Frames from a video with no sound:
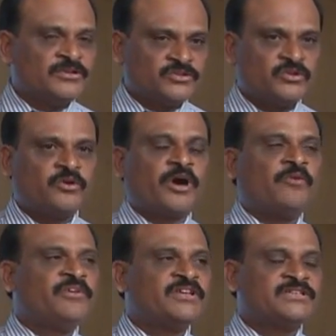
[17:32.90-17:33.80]
So
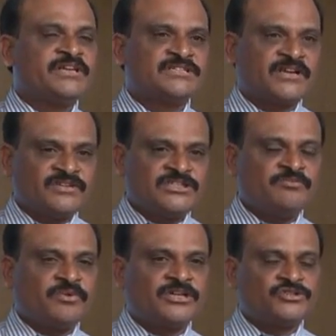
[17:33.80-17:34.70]
obviously servicing
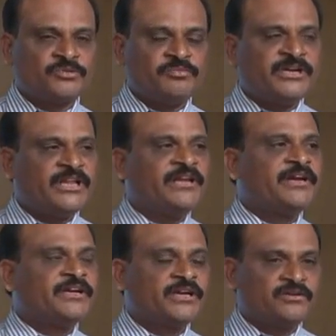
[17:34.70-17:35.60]
part should be
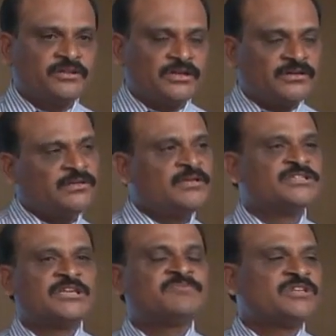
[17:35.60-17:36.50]
delegated to the
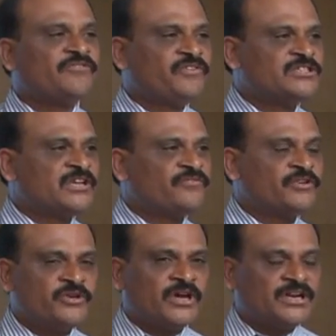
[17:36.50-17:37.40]
sub-staff itself.
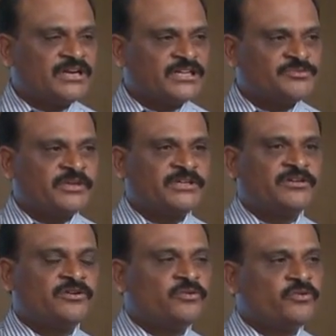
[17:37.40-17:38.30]
You are not expected
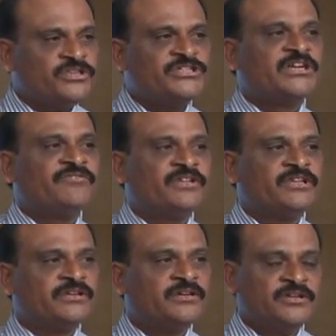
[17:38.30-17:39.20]
to do each and
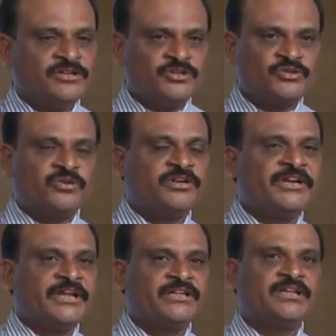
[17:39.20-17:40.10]
everything. You should only
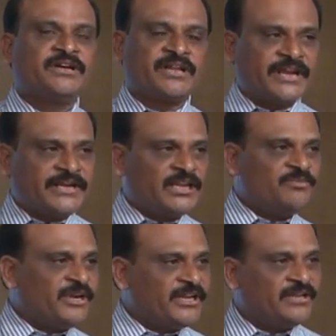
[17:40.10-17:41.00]
take the clientele
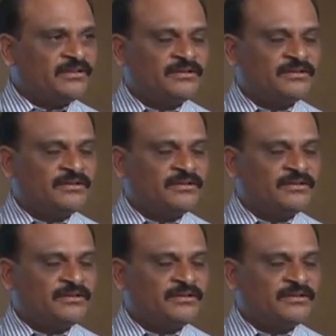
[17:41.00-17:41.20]
meeting